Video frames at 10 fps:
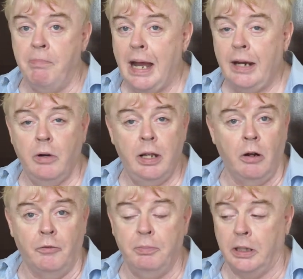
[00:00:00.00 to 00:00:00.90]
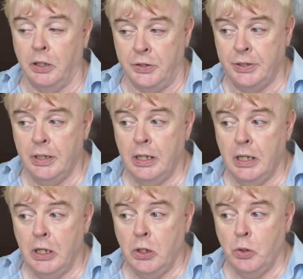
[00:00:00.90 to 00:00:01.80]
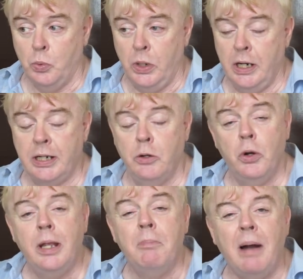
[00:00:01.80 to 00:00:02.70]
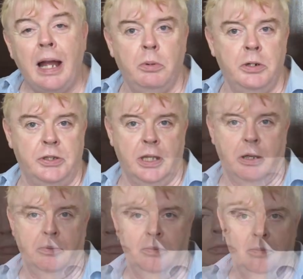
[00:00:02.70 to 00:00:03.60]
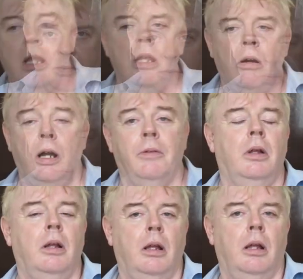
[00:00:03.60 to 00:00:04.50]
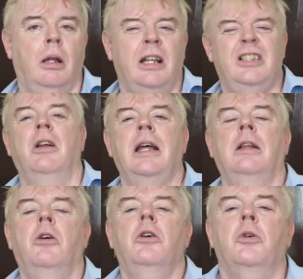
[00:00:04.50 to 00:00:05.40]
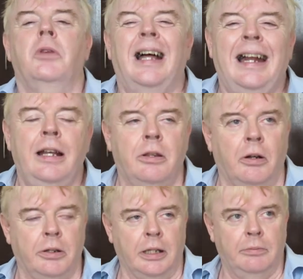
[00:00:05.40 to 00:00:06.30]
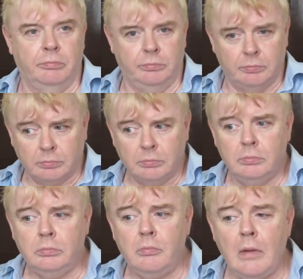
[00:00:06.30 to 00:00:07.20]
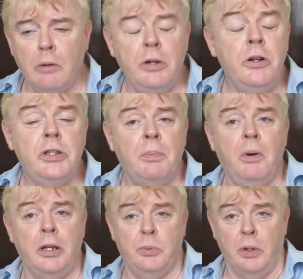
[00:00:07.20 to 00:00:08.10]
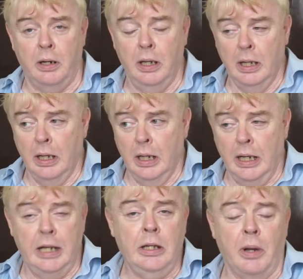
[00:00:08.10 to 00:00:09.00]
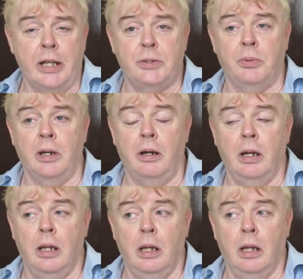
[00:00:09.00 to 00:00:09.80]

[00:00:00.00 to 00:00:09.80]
Back right off, because we are going backwards now. You know, I, uh, it's not that long ago that I thought that we reached a point where, in the West, where